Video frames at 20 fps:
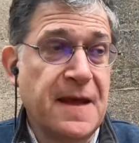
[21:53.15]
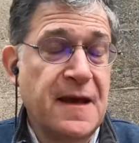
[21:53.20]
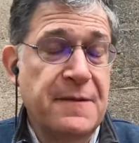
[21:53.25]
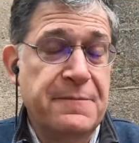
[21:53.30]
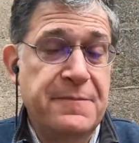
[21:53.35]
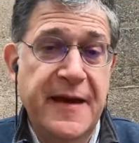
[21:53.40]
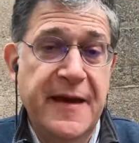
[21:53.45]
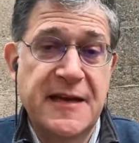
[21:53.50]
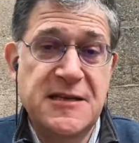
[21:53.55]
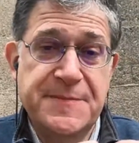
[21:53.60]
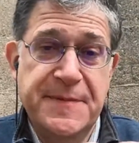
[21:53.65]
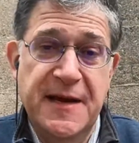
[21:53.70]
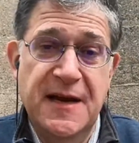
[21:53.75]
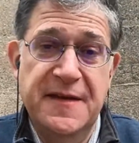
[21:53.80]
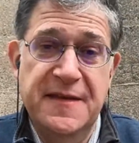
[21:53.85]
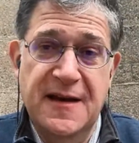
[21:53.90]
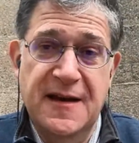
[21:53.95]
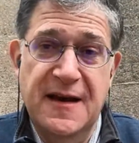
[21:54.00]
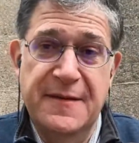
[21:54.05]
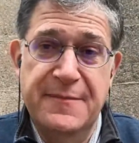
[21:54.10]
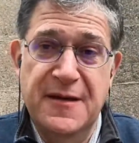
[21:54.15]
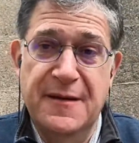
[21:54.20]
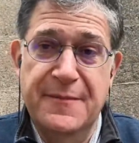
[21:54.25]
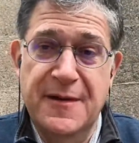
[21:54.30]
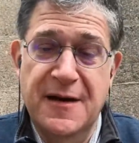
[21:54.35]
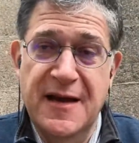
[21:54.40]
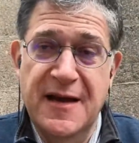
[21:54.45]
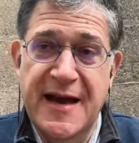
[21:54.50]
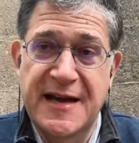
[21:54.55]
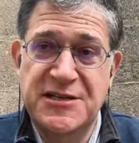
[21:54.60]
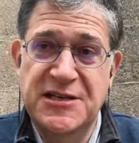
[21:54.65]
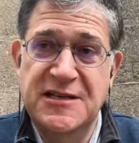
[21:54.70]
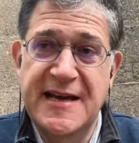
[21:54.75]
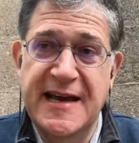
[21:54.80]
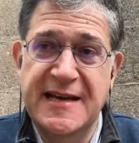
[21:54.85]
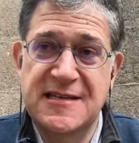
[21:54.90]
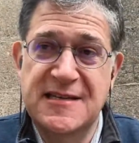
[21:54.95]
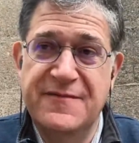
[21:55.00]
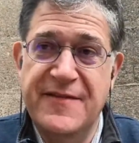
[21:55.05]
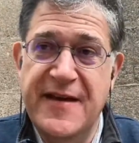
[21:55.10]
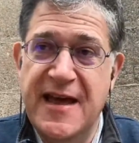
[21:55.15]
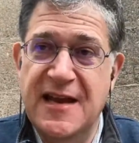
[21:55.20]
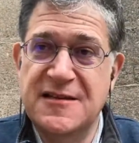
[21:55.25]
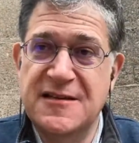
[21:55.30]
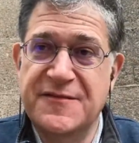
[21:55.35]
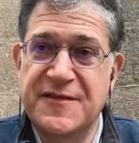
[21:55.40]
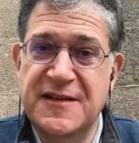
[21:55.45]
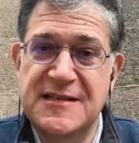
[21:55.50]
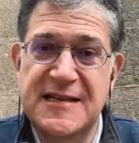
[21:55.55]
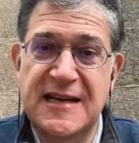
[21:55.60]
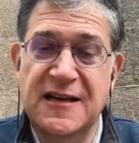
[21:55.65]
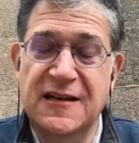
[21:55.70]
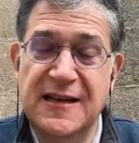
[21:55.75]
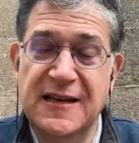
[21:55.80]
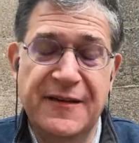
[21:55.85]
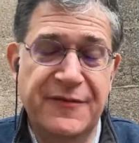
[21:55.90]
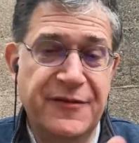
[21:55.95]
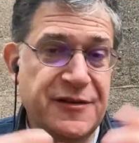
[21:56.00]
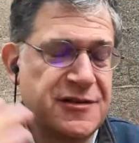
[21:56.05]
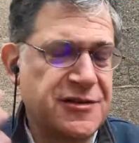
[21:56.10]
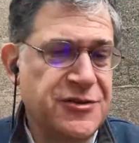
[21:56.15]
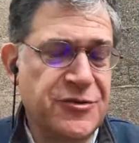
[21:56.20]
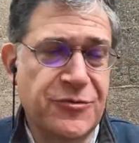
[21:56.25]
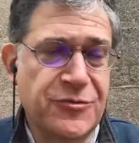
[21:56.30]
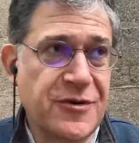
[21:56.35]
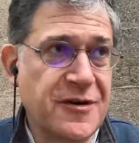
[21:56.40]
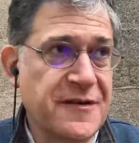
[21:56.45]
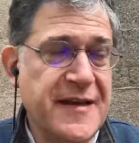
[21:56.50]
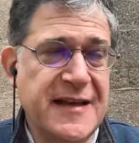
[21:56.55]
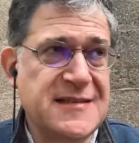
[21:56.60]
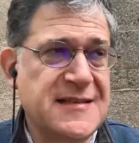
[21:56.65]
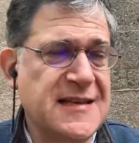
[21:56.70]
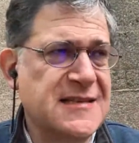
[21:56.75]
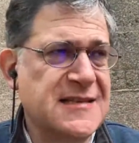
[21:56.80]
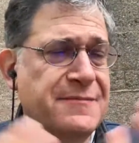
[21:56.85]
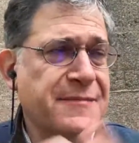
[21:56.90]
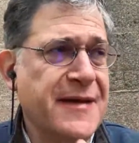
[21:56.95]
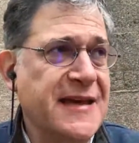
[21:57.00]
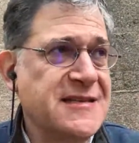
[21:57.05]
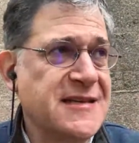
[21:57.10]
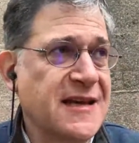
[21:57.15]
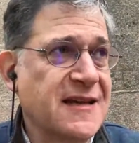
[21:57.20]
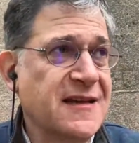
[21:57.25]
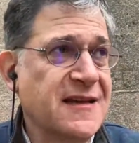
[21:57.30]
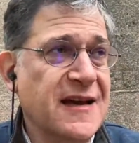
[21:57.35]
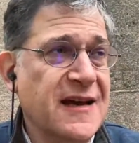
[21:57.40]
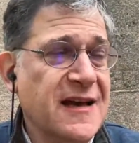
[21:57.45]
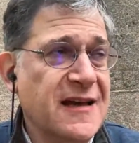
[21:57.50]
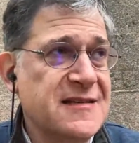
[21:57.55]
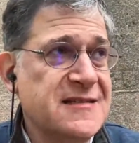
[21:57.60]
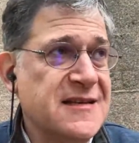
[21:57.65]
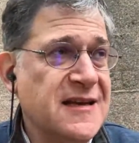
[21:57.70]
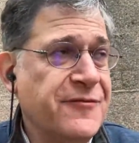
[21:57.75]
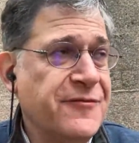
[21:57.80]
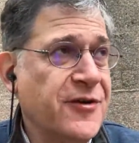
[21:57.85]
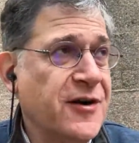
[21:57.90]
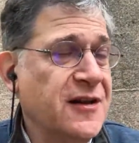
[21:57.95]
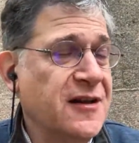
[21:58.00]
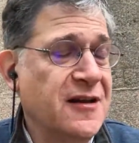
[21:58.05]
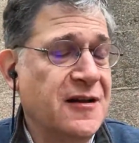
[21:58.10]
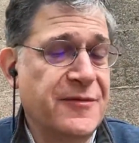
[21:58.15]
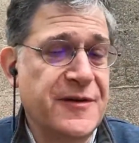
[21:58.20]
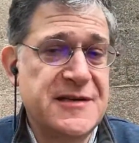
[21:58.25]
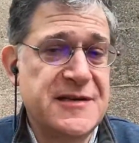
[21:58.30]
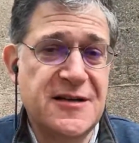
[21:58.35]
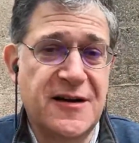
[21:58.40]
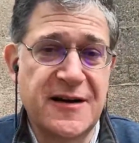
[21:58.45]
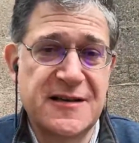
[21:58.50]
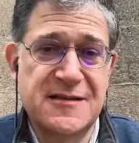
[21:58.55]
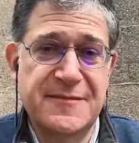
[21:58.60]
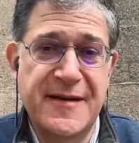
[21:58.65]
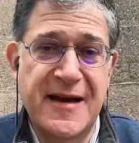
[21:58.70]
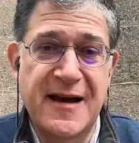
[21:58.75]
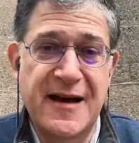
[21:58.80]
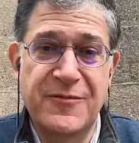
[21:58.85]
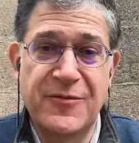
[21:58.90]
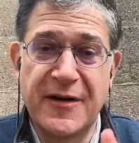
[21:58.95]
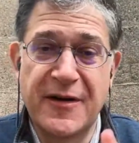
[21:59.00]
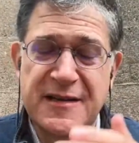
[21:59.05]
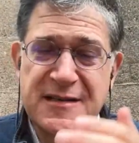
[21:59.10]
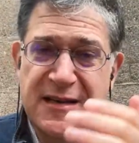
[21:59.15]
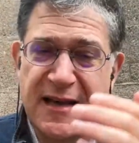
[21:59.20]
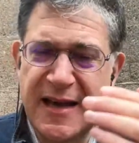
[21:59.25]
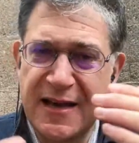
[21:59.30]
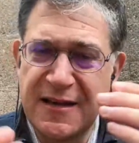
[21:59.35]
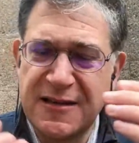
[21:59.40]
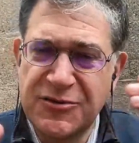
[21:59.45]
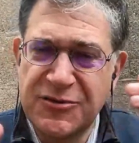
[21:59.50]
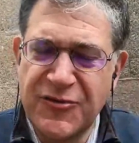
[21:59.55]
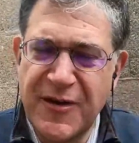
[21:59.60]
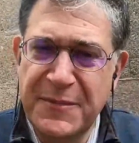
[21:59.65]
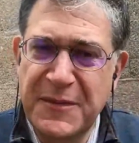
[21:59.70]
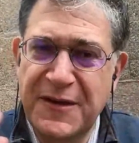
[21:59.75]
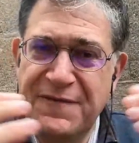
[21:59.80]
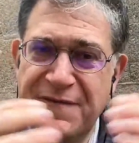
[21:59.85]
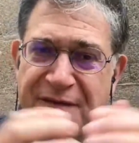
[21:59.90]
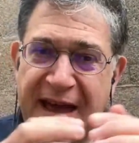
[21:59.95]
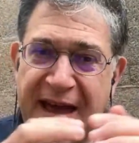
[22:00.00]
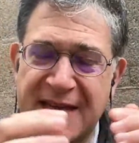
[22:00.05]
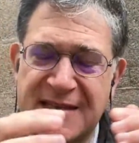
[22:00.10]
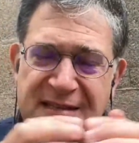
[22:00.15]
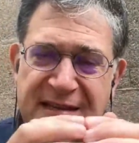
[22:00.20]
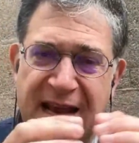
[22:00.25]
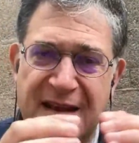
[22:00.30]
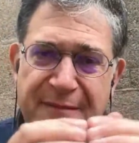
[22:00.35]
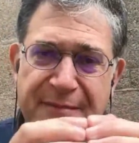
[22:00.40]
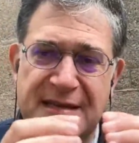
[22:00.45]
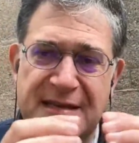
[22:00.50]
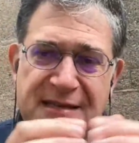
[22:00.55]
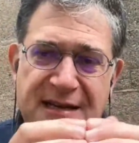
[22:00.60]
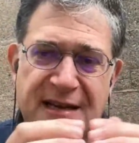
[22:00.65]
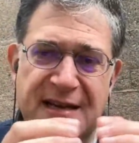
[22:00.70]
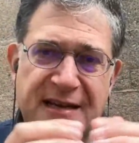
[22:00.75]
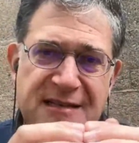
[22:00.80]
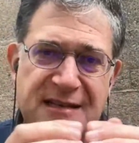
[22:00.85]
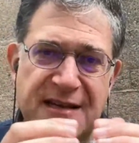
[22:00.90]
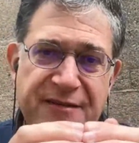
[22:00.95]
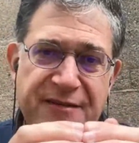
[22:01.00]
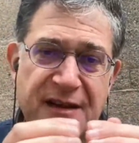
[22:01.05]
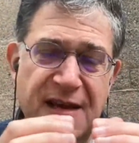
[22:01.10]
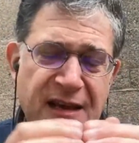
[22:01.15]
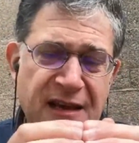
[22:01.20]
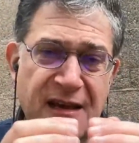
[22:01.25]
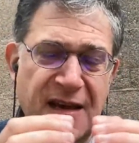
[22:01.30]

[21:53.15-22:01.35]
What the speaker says: PHP on the IBM i actually takes advantage of the single level store that this amazing Steve Will always talks about, where it's extremely fast database connectivity